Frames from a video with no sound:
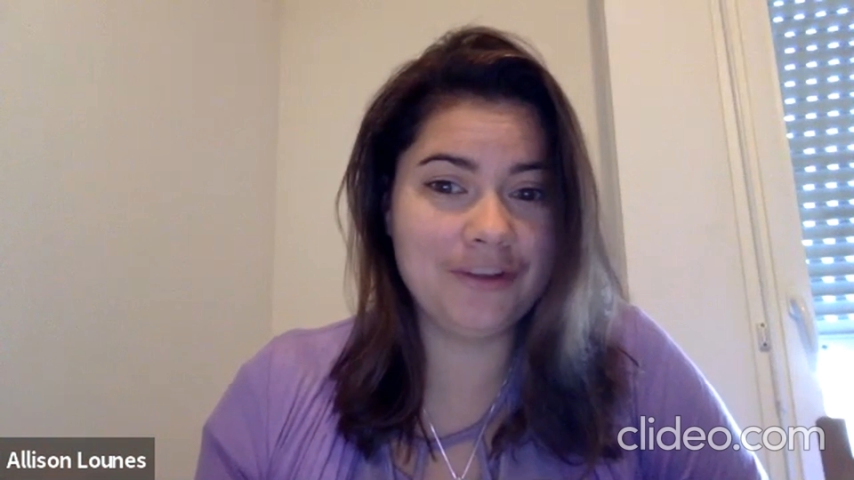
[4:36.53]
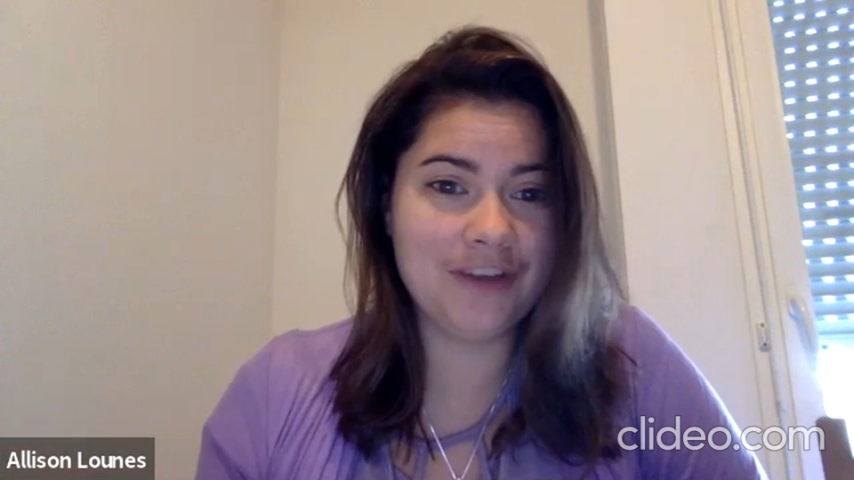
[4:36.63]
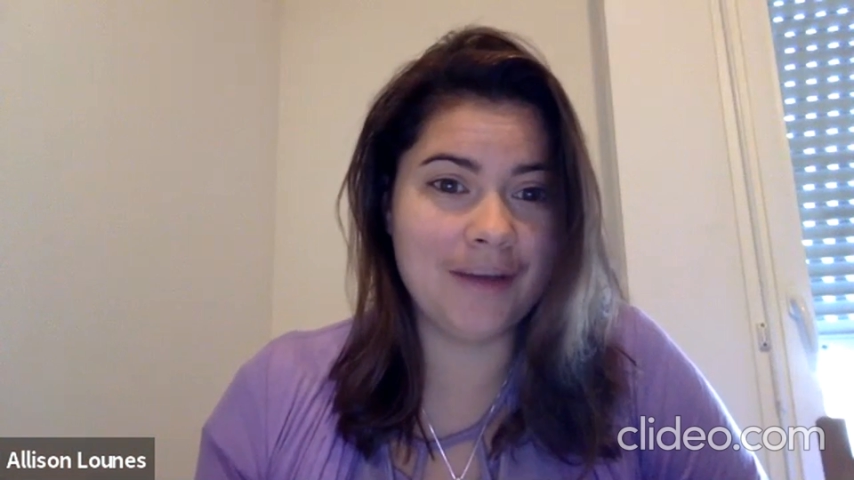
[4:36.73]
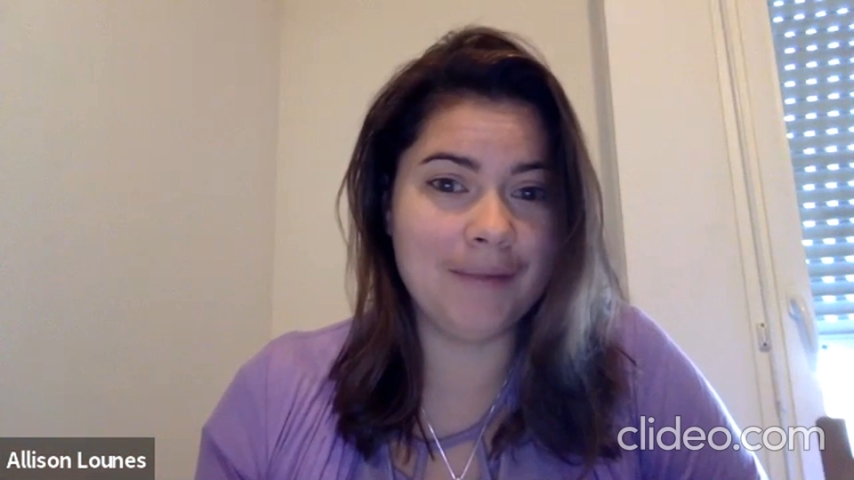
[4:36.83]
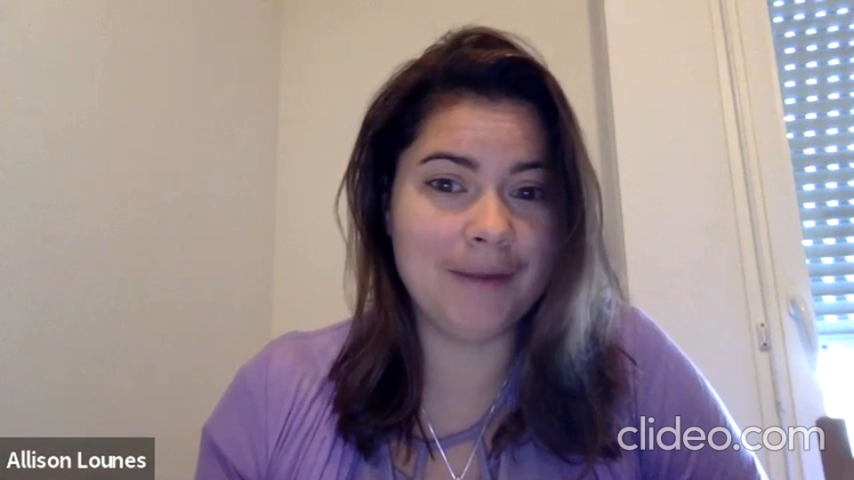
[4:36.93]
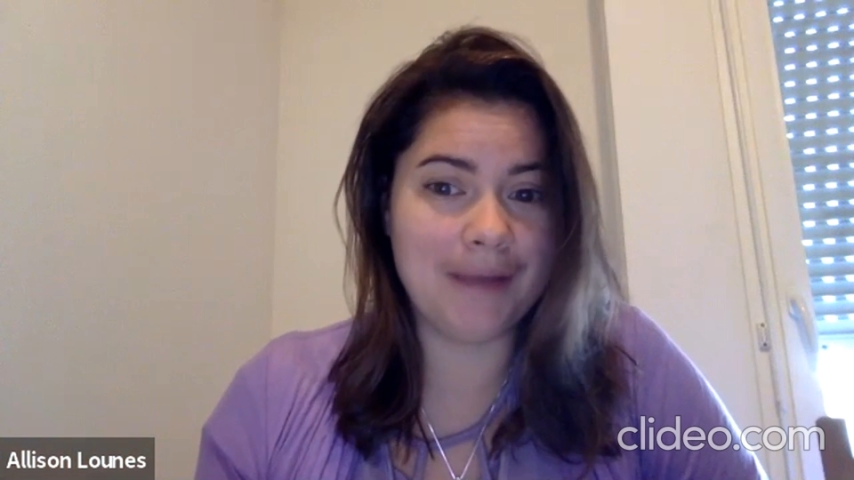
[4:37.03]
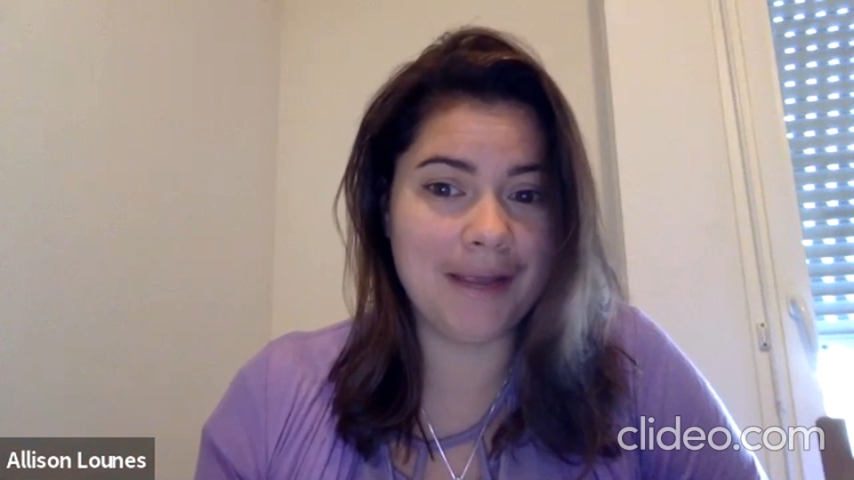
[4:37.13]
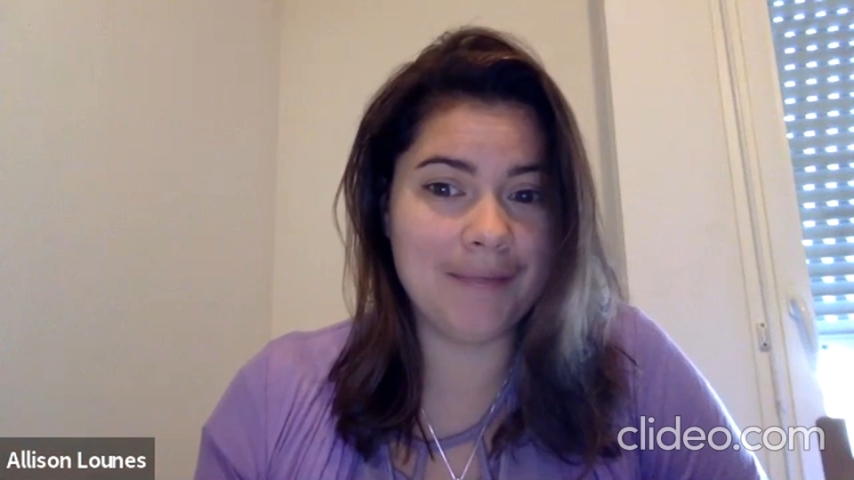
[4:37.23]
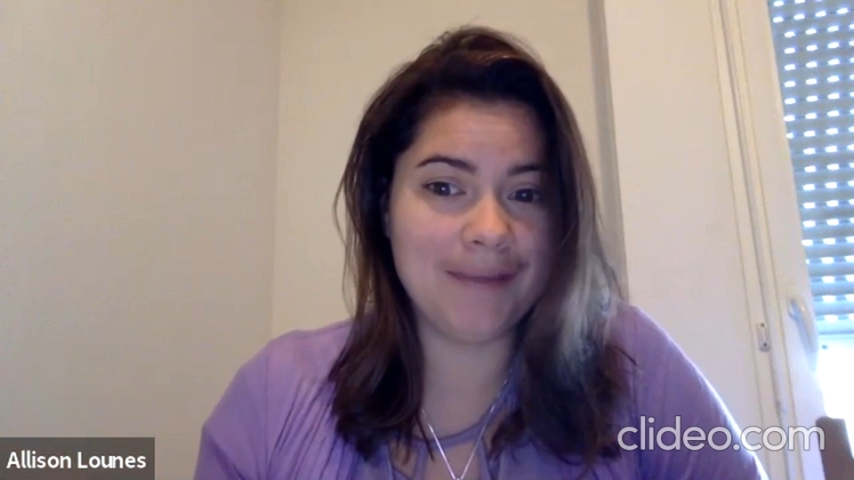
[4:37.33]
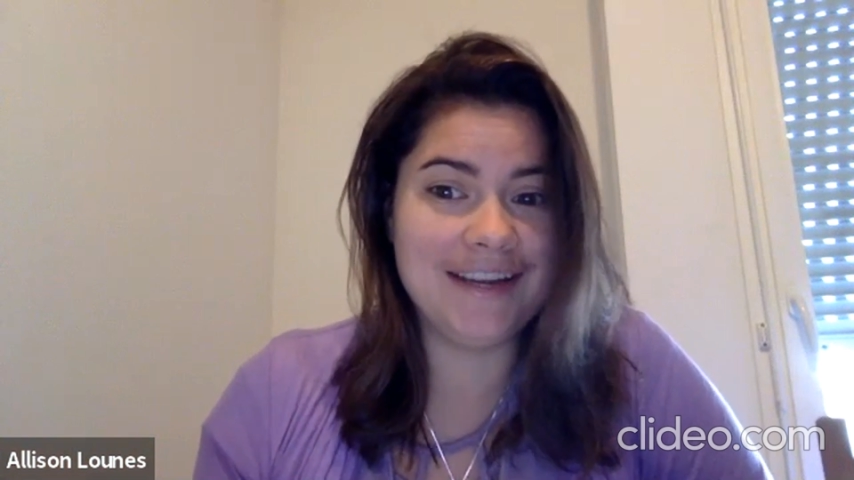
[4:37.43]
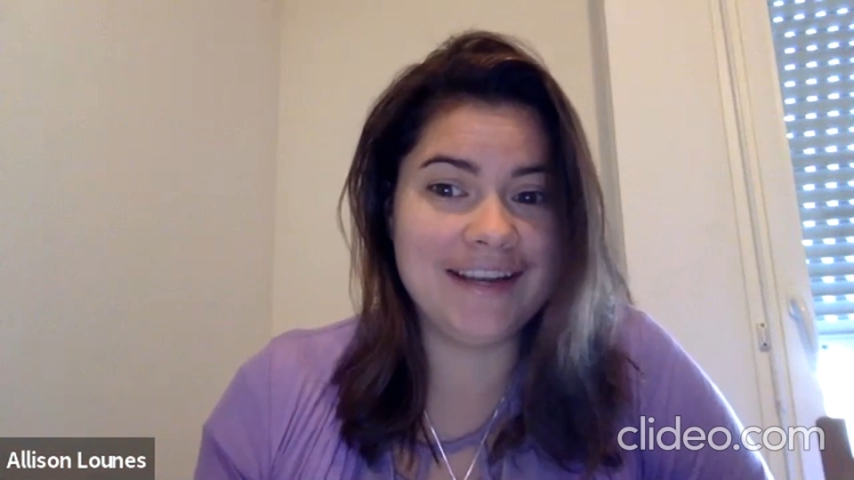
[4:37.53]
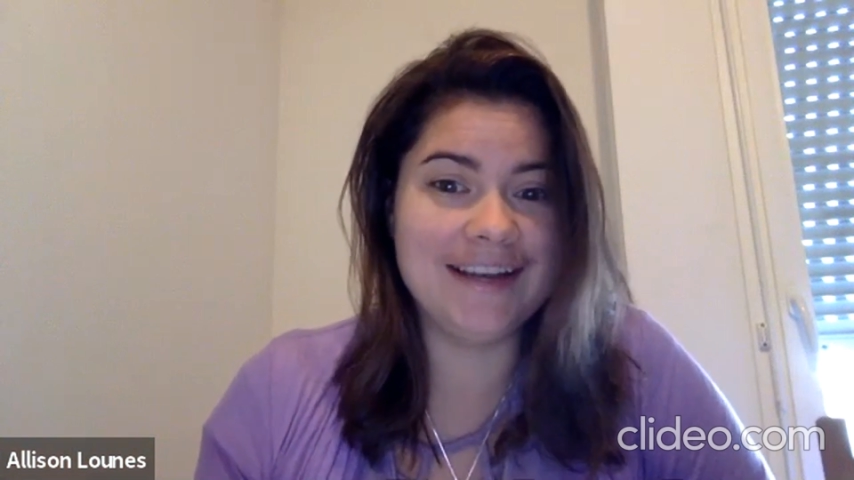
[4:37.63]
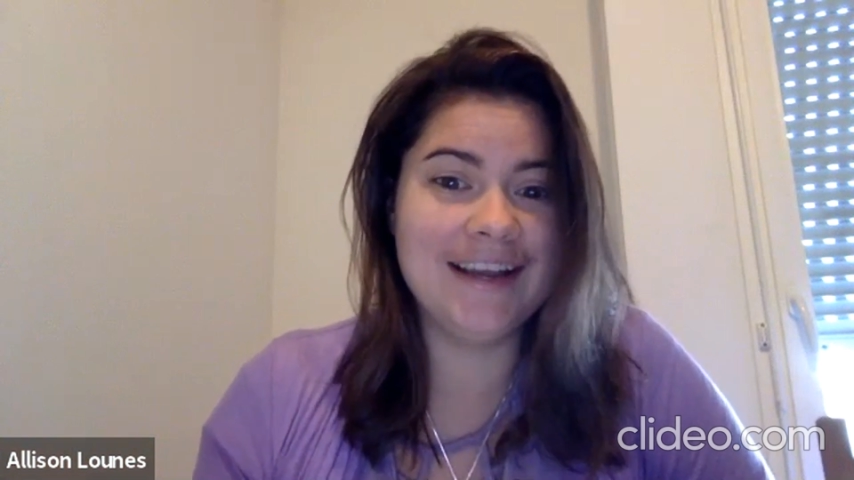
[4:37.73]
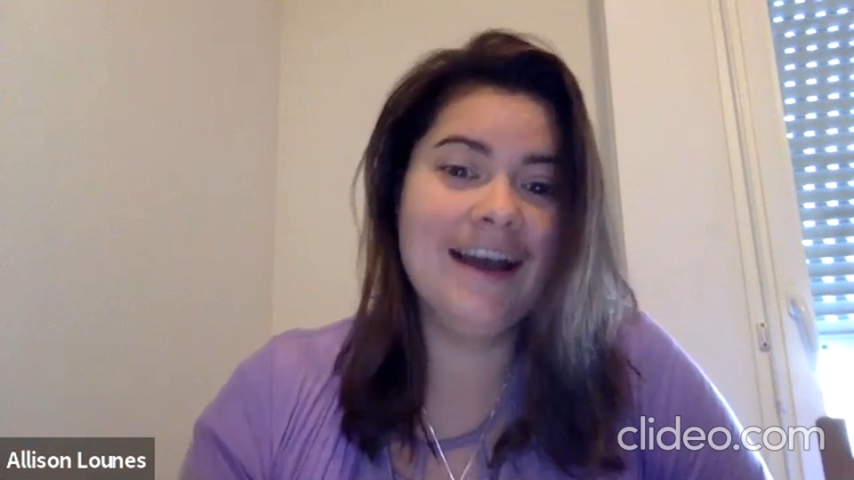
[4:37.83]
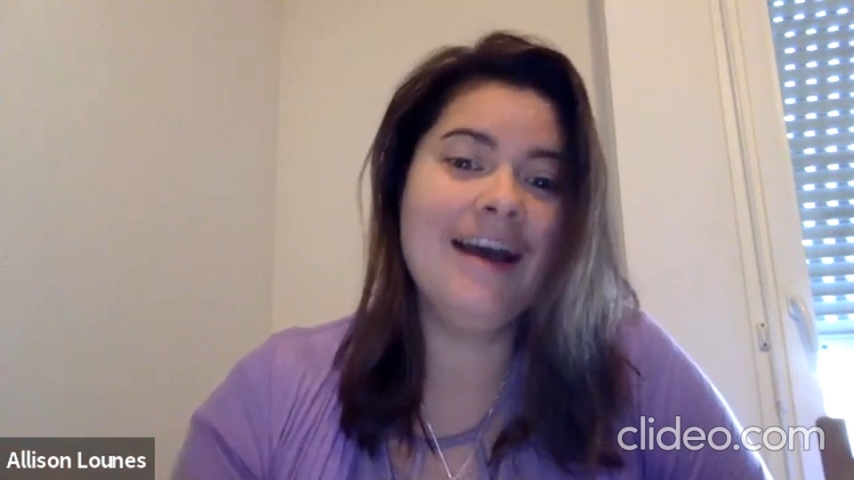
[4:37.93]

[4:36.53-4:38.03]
dumb, in my opinion.